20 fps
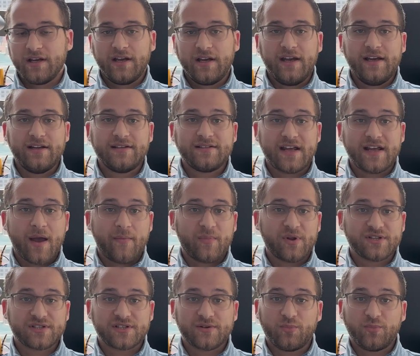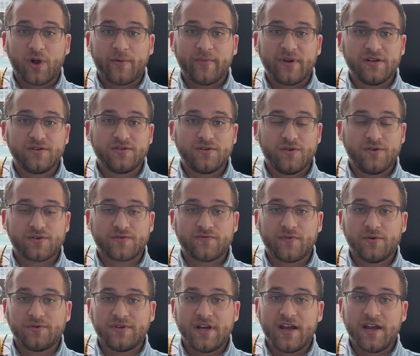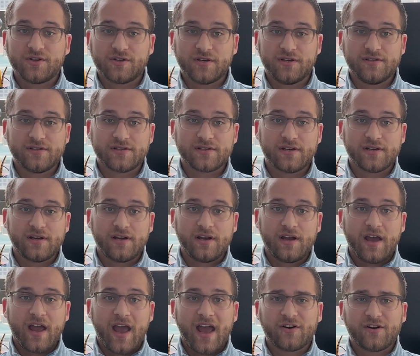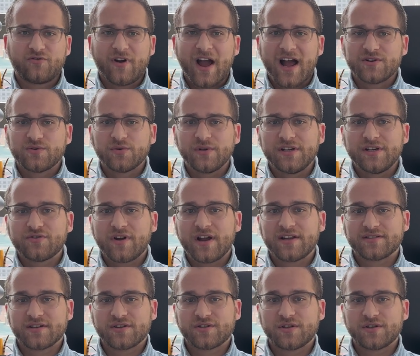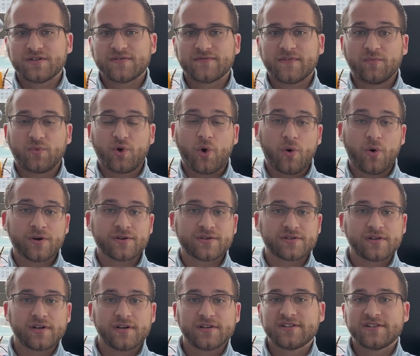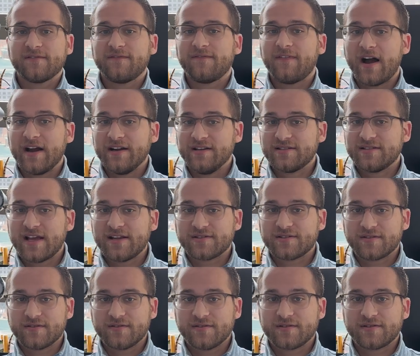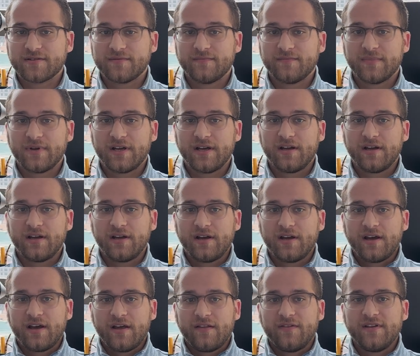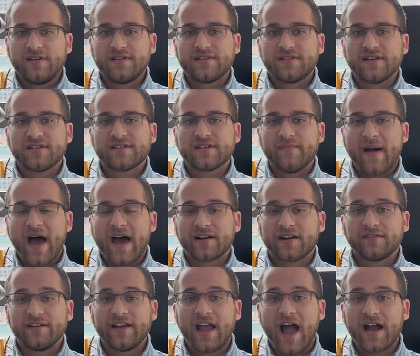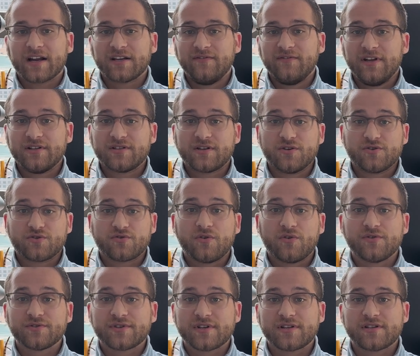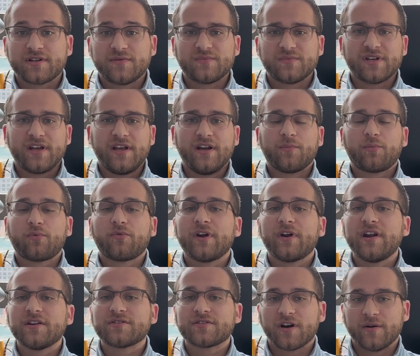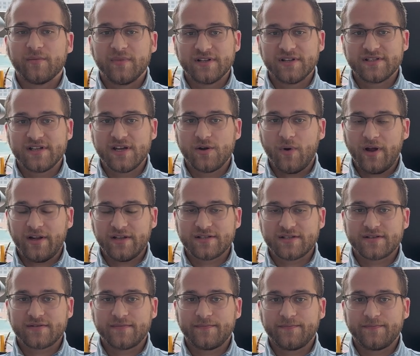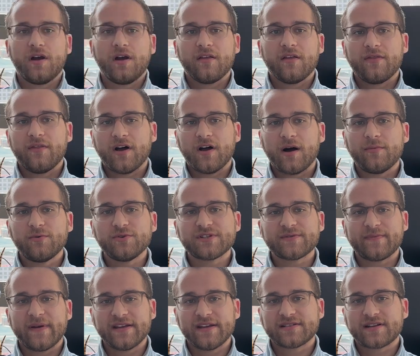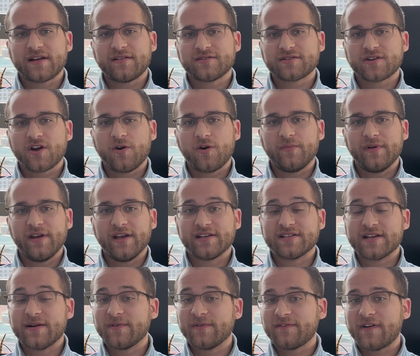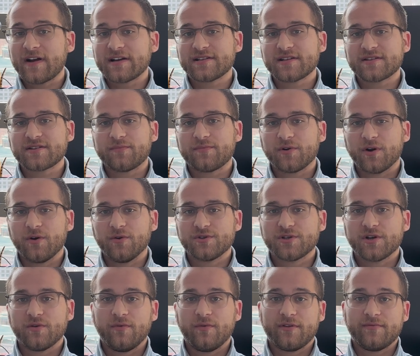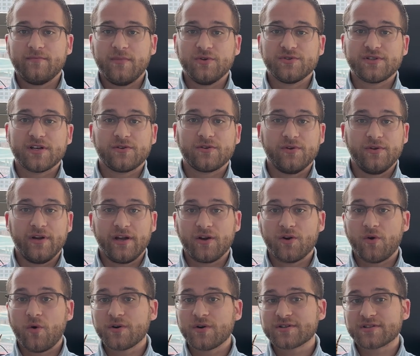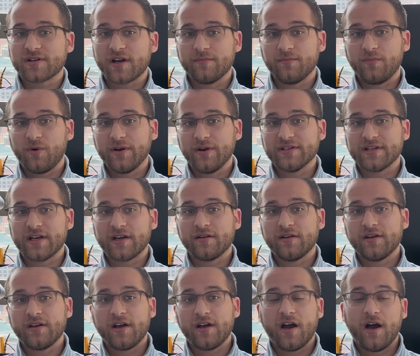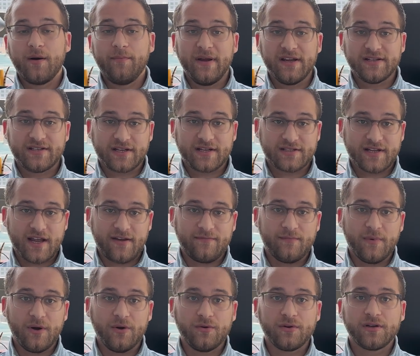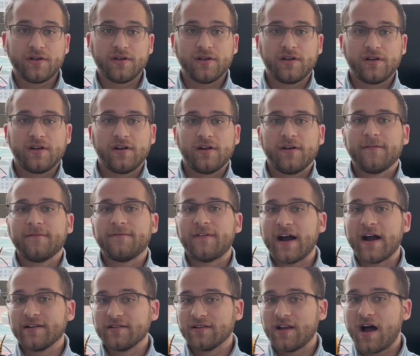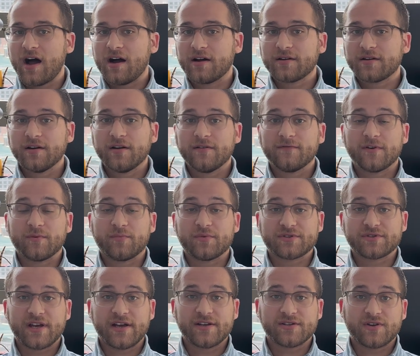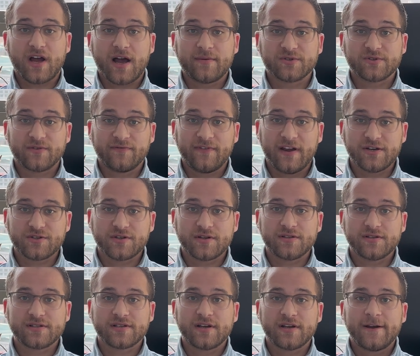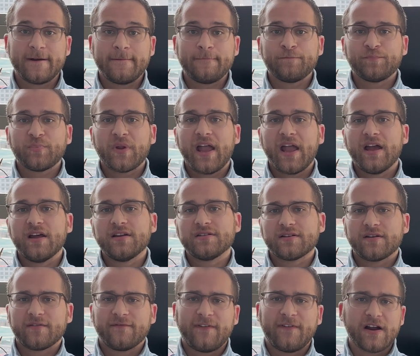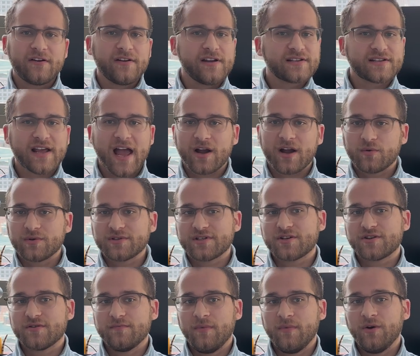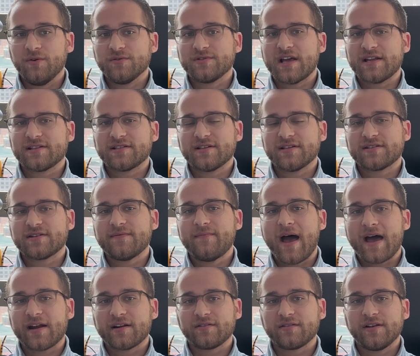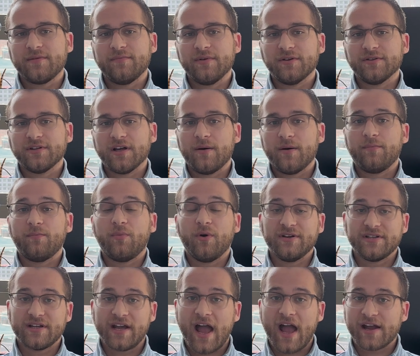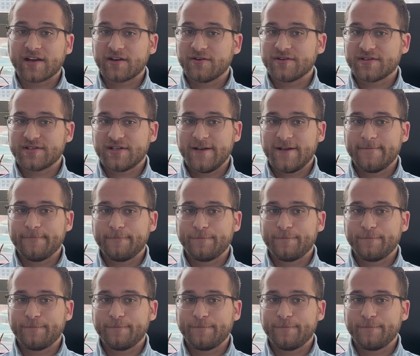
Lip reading: It dampens deployment-induced rotations, and gradually transitions from coarse to fine sensors. This systematically activates control systems in a predetermined sequence. The Hubble Space Telescope exemplifies this approach with modes including coarse sun pointing, a basic safe mode, fine lock for precise observations, and various acquisition modes that systematically build up pointing accuracy.